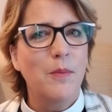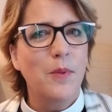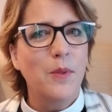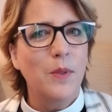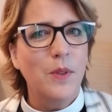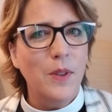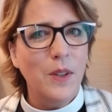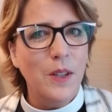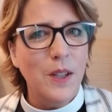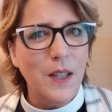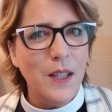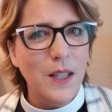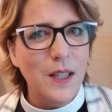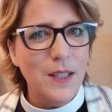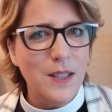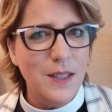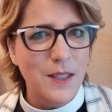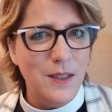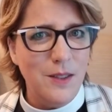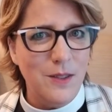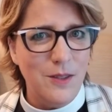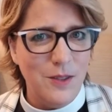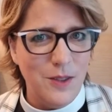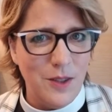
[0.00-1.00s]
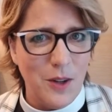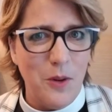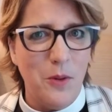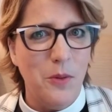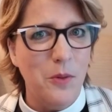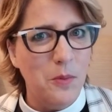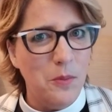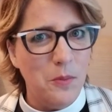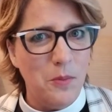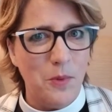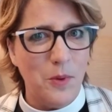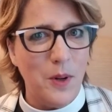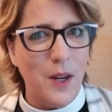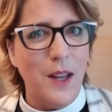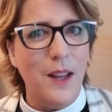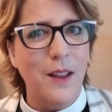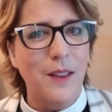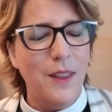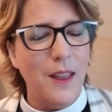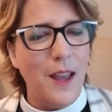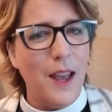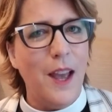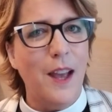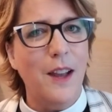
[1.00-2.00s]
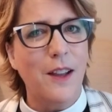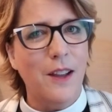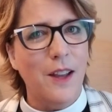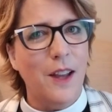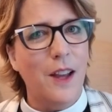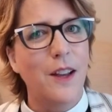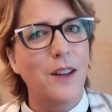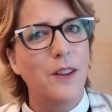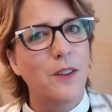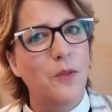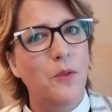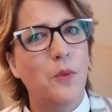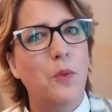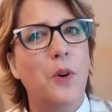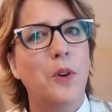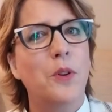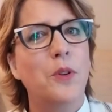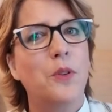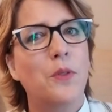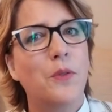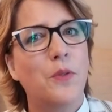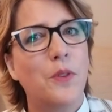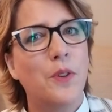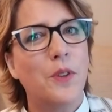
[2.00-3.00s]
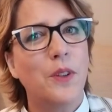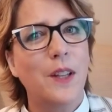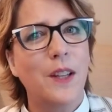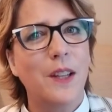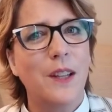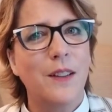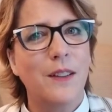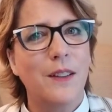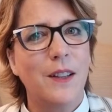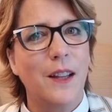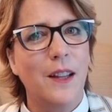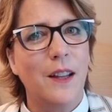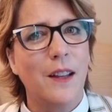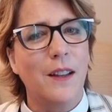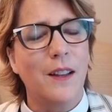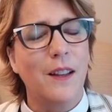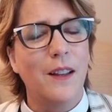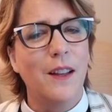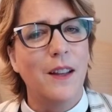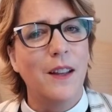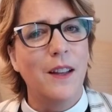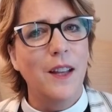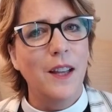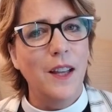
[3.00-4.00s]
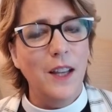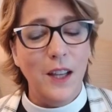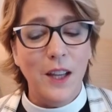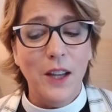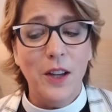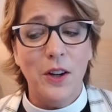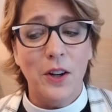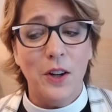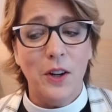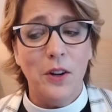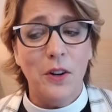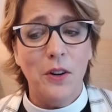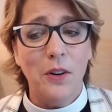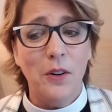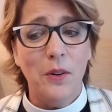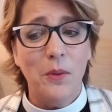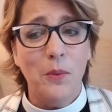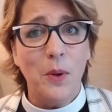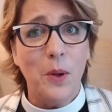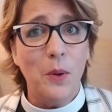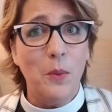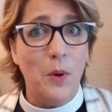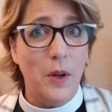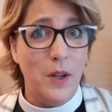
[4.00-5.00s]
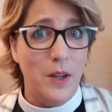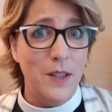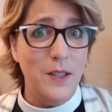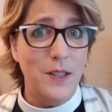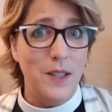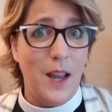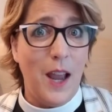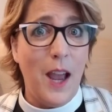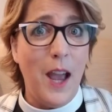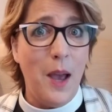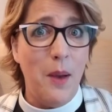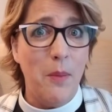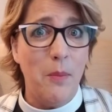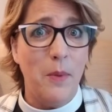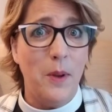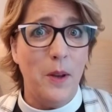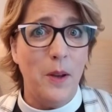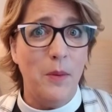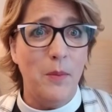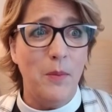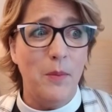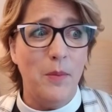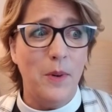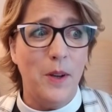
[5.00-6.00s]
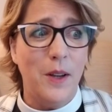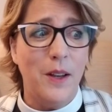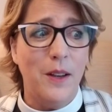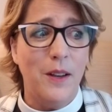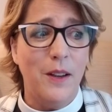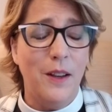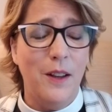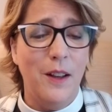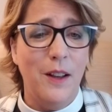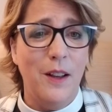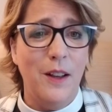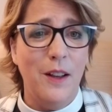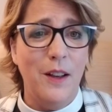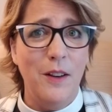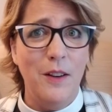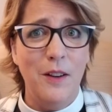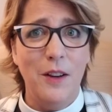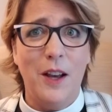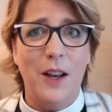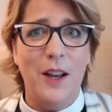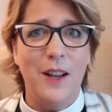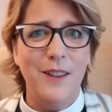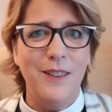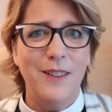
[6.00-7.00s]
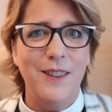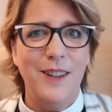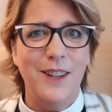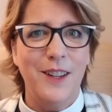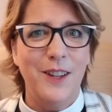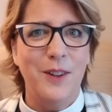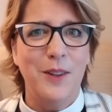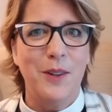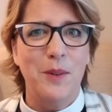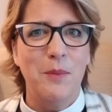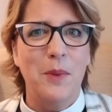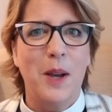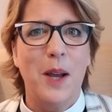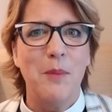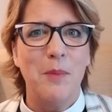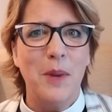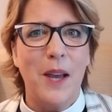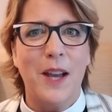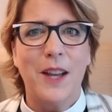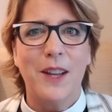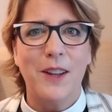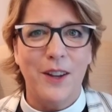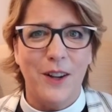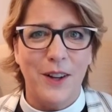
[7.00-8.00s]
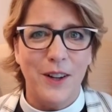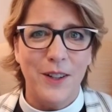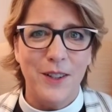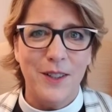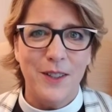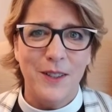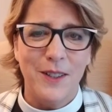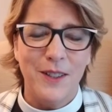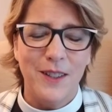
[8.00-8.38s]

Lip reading: "Please don't bring that kind of wonderful healing here. We want it to happen, but not here in my backyard."